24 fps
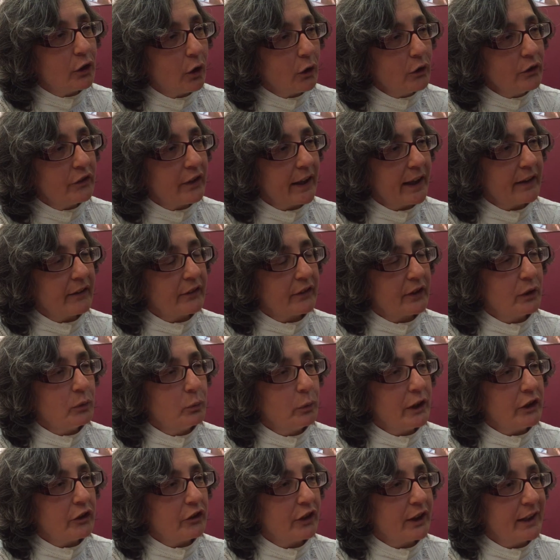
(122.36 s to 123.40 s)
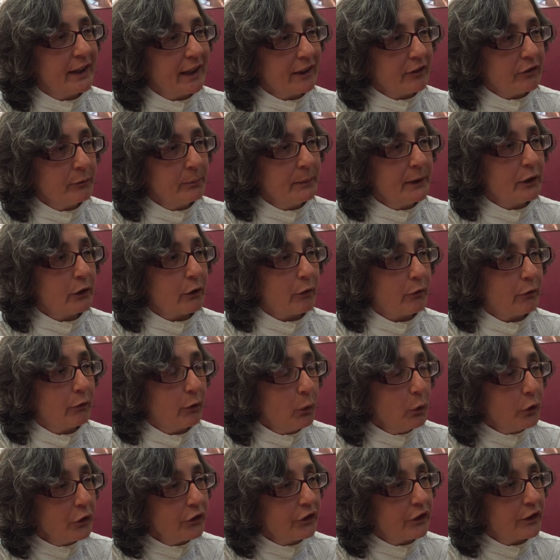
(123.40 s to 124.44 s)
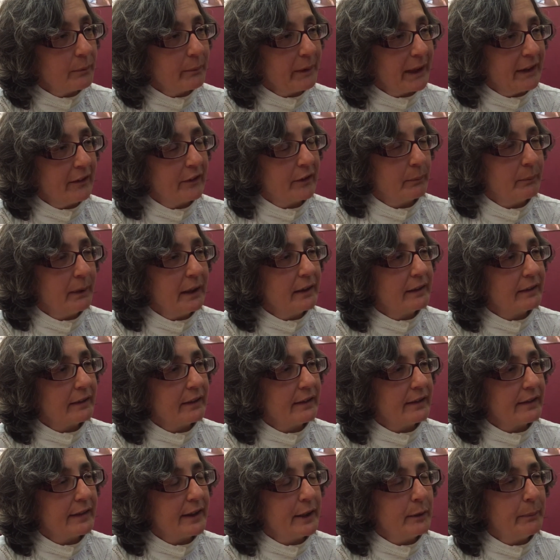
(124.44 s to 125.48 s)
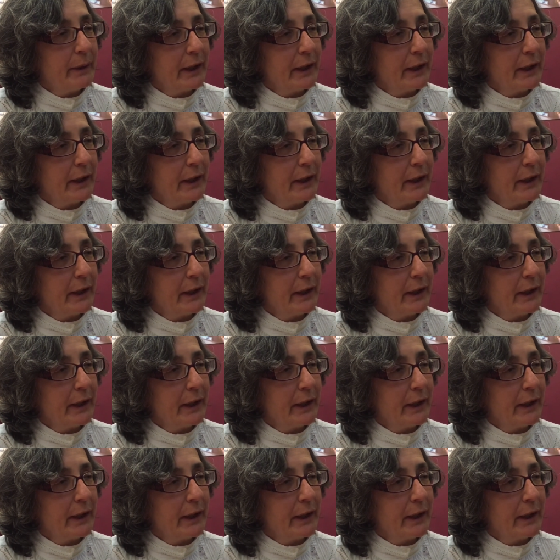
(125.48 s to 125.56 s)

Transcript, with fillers: context in which the government forced them into militancy